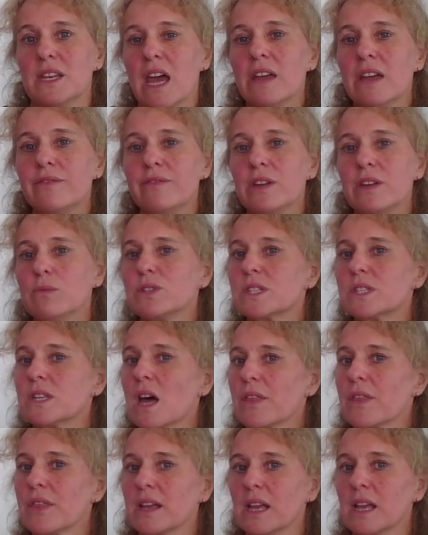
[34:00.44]
the Navy was
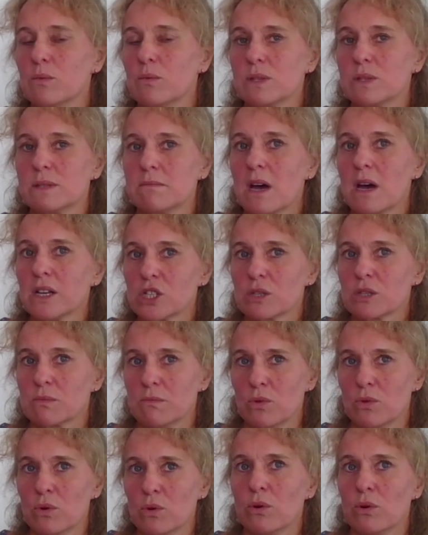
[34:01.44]
nothing, it was much
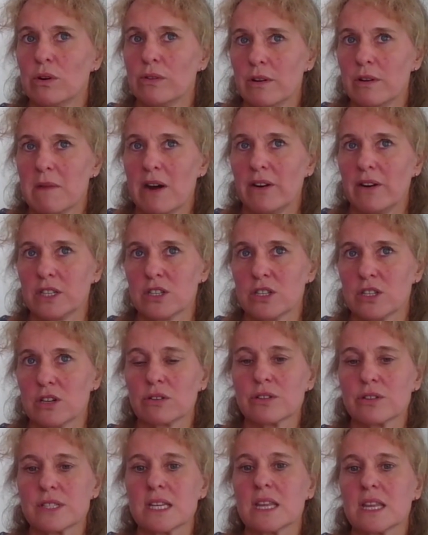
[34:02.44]
more of a
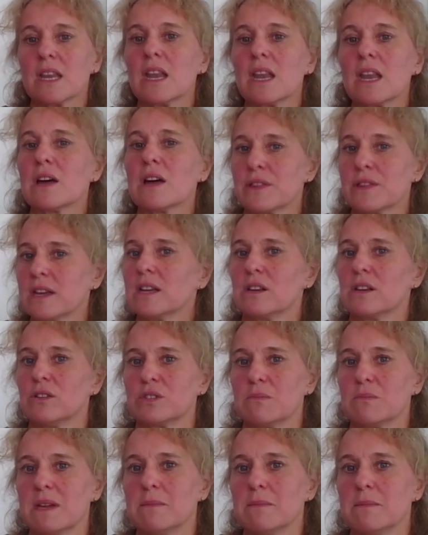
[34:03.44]
meritocracy than I think a
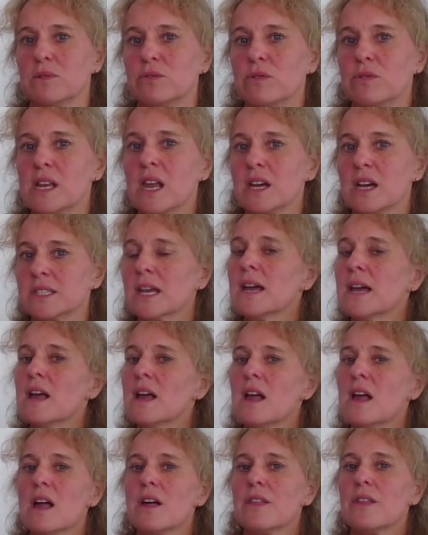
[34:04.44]
lot of people realise.
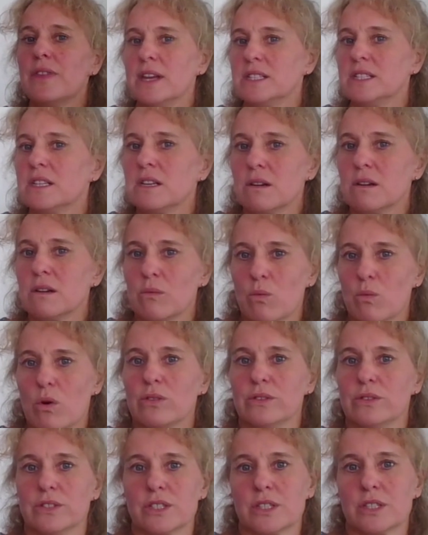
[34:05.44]
They didn't
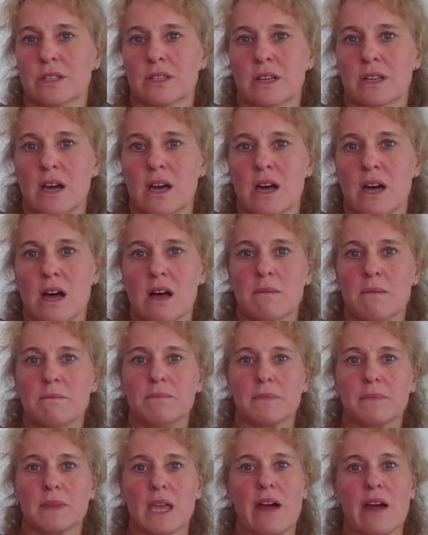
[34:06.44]
want
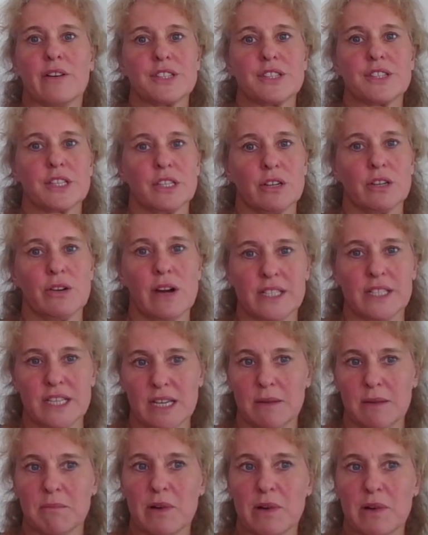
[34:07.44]

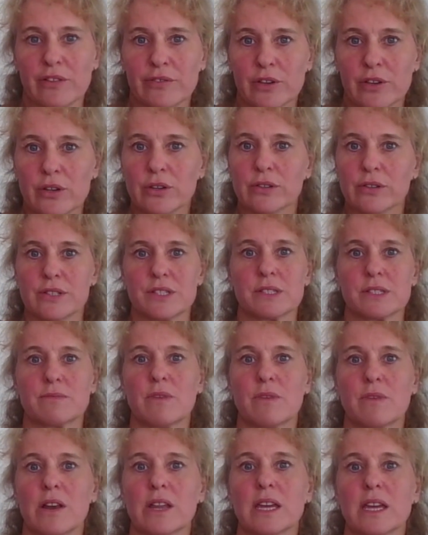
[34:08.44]
aristocratic buffoons
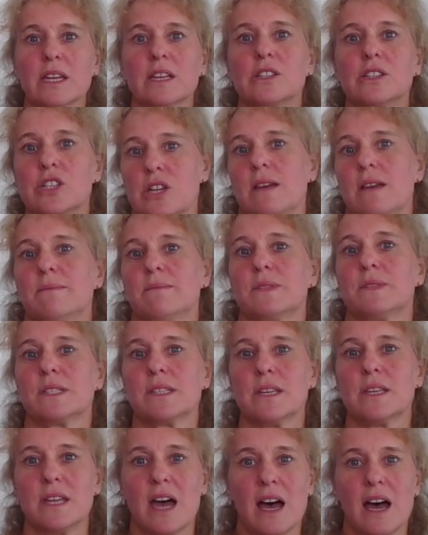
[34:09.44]
running ships
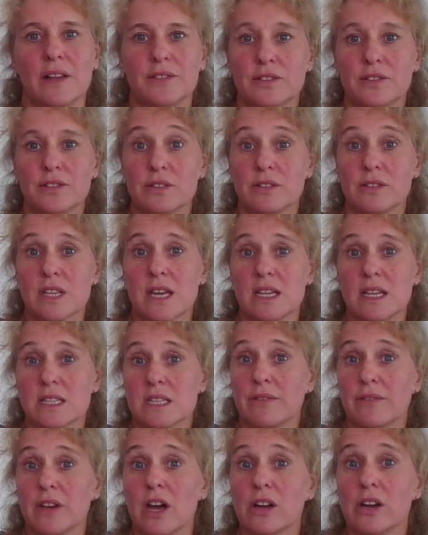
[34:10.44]
that had, say,
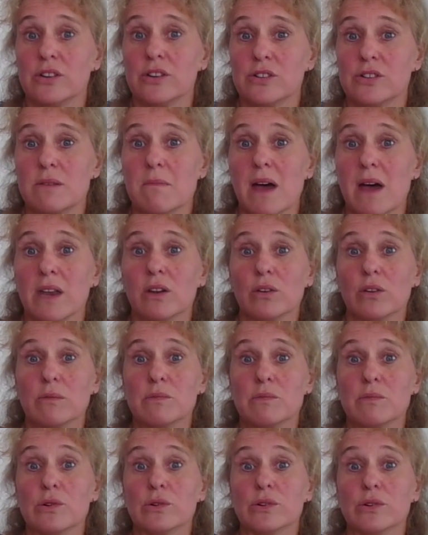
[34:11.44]
700 men on
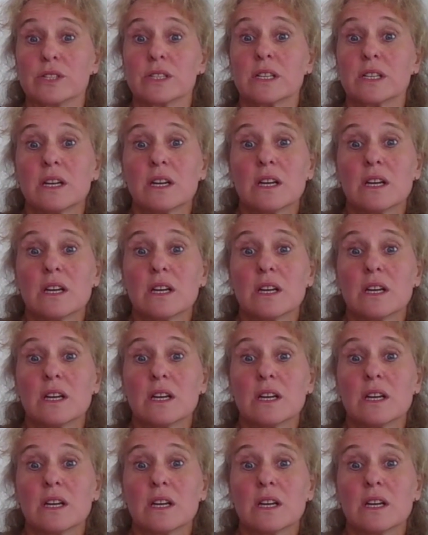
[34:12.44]
board.